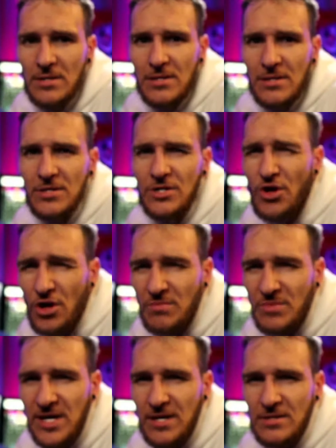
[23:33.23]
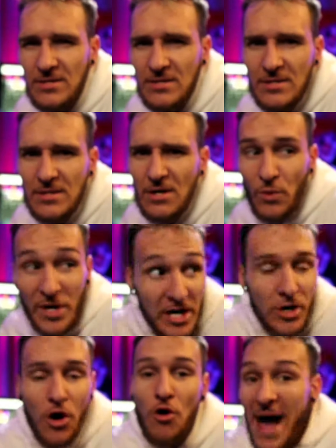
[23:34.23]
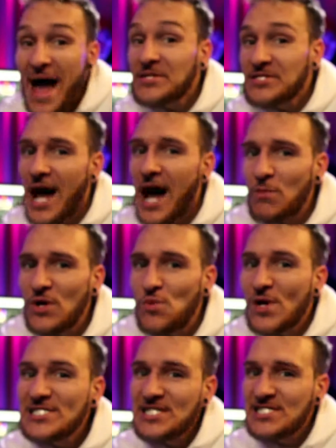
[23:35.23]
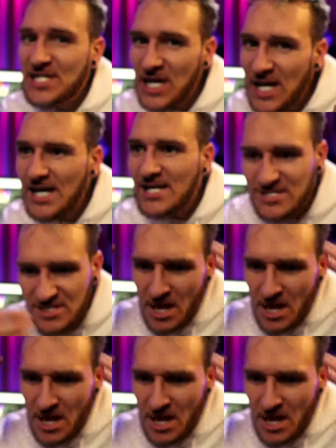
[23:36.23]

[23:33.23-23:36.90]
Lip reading: You know what I mean? We can go back to how we was as kids,